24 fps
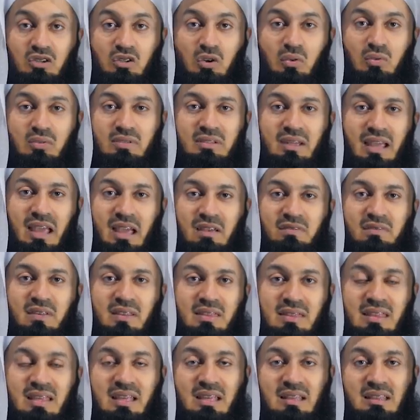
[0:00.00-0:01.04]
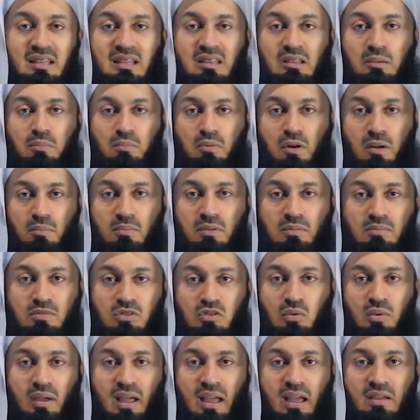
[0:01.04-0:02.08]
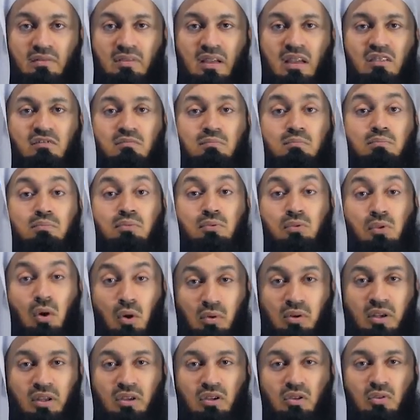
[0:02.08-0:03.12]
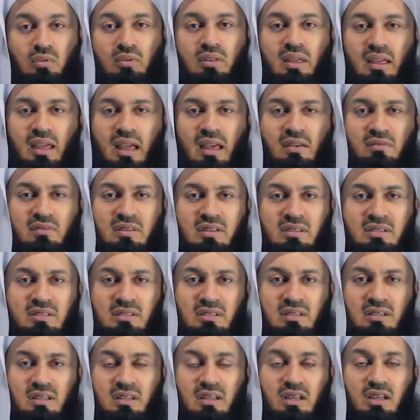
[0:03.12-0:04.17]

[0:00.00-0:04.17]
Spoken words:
Don't ever think that the problems you have broken you. They haven't.